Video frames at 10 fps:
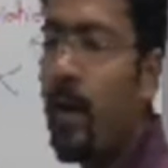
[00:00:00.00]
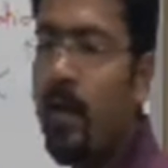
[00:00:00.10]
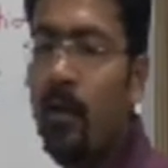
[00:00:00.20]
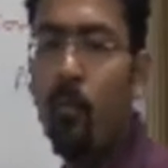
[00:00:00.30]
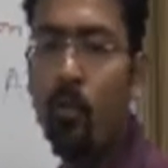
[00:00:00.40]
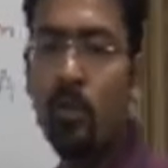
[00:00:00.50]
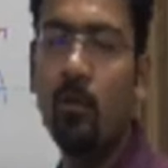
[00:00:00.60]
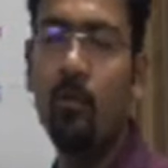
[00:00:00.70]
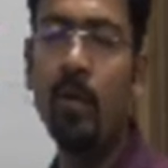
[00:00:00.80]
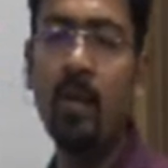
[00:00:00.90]
forces of
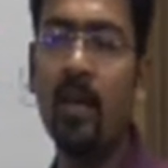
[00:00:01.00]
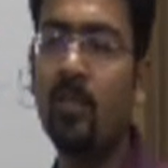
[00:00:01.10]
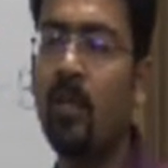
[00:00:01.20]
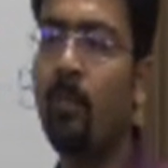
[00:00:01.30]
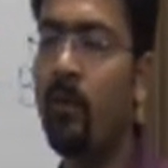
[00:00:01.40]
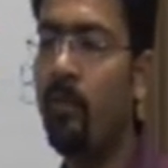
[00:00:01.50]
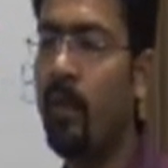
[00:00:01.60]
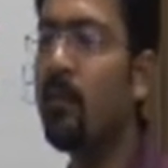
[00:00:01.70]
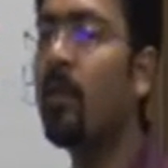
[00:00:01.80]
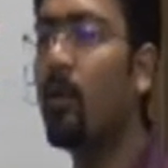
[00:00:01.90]
attraction between the
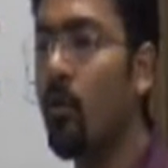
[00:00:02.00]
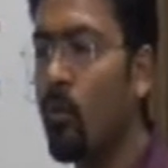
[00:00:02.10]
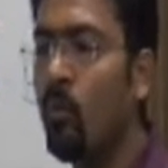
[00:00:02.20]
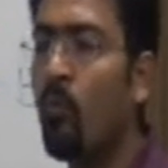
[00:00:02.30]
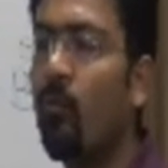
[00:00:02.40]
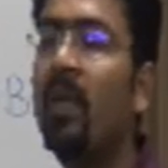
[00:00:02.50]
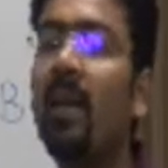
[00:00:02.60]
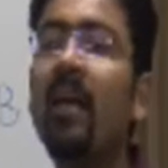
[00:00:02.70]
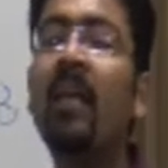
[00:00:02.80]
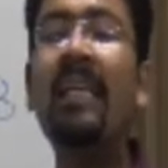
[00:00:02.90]
two will
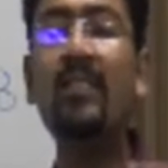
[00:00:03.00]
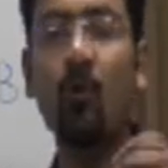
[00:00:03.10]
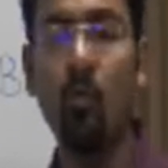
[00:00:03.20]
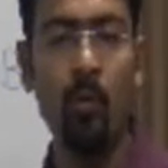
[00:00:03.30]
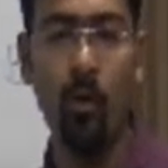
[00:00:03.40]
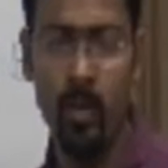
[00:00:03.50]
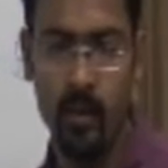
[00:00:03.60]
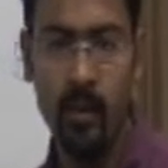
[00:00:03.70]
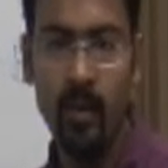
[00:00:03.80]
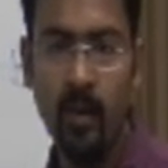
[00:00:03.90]
decrease overall.
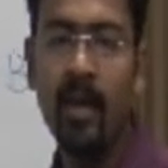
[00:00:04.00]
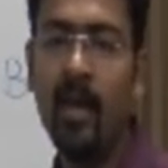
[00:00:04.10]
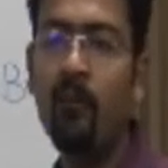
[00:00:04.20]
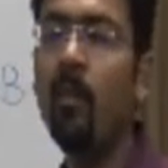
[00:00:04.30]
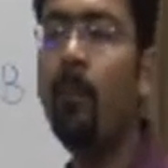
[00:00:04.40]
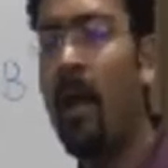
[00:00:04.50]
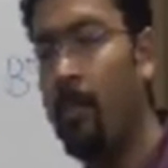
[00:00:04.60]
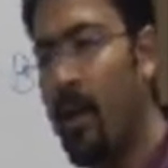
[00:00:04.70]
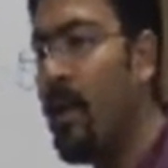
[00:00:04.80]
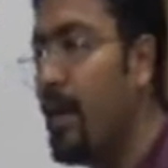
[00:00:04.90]
It will primarily
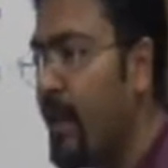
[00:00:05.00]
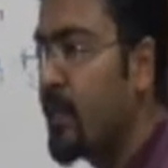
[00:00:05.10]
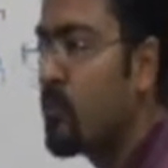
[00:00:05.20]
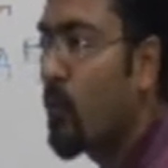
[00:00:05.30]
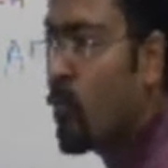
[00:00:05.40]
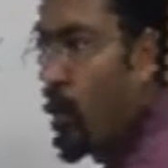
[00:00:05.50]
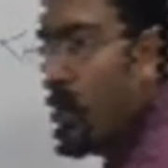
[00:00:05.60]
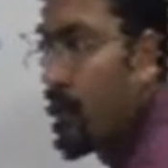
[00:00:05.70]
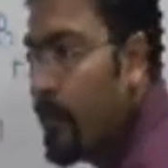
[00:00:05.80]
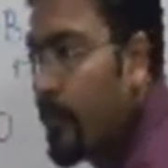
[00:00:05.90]
decrease for water,
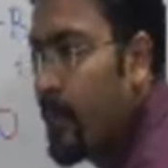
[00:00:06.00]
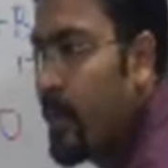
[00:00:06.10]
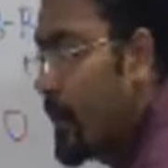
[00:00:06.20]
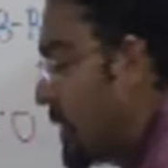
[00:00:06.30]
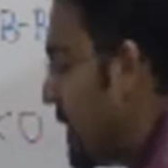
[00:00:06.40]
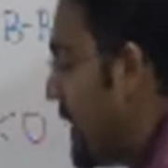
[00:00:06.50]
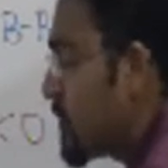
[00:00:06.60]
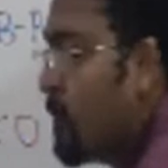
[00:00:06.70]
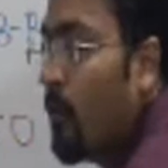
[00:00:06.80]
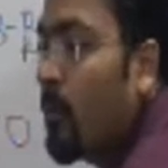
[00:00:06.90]
less for
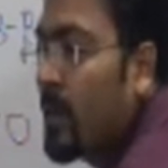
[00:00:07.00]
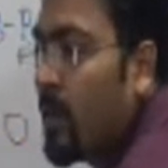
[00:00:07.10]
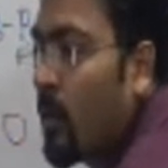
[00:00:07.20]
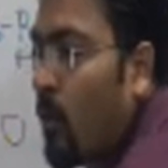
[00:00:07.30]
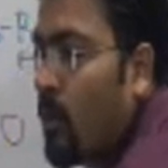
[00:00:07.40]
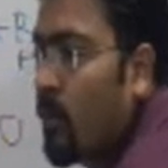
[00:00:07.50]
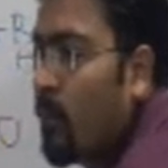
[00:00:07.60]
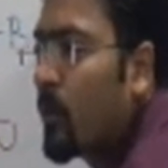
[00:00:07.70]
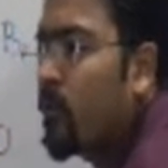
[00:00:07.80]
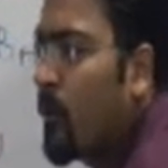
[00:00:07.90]
methanol, because
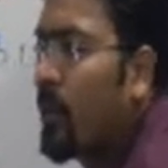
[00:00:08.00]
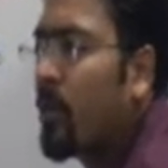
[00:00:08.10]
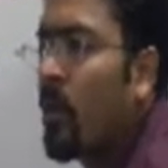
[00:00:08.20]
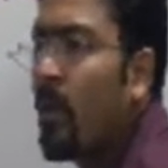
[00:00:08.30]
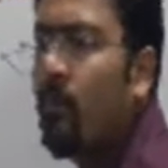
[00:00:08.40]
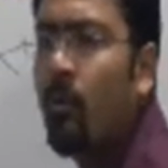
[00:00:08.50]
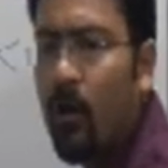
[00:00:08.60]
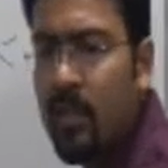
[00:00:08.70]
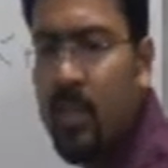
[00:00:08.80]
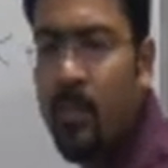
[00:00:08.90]
for methanol it would not
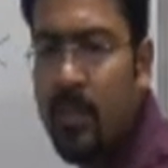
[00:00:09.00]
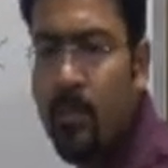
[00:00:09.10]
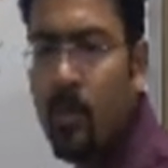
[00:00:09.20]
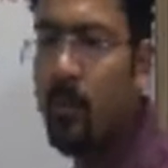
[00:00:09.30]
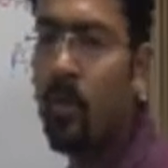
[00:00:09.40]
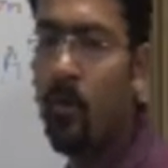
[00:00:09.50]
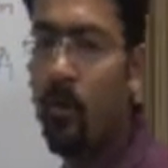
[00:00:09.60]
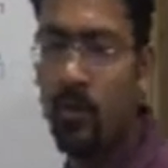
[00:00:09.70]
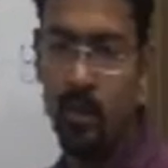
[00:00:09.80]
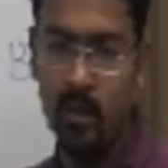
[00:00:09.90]
change much, because methanol's
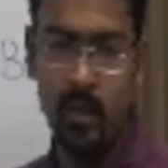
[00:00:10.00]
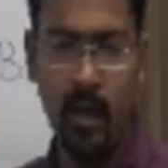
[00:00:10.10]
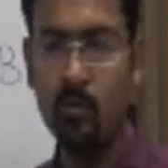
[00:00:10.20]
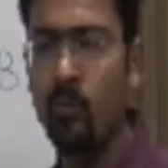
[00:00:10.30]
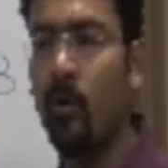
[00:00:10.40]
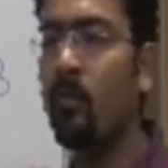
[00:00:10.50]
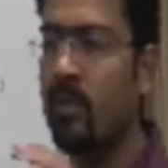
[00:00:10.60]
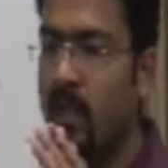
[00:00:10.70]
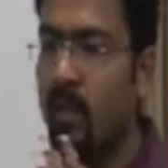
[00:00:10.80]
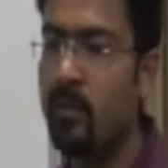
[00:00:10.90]
hydrogen bonding was
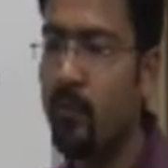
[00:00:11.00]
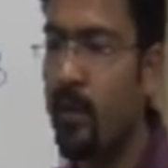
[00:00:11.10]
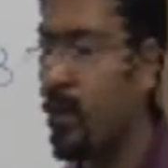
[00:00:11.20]
anyways weaker